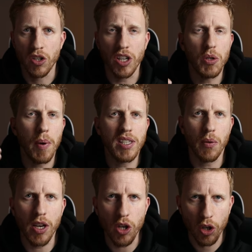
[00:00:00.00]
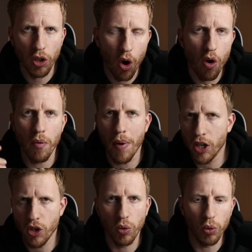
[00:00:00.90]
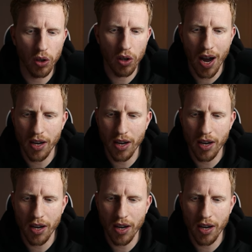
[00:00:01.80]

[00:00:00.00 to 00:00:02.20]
So this is basically where you can look over my shoulder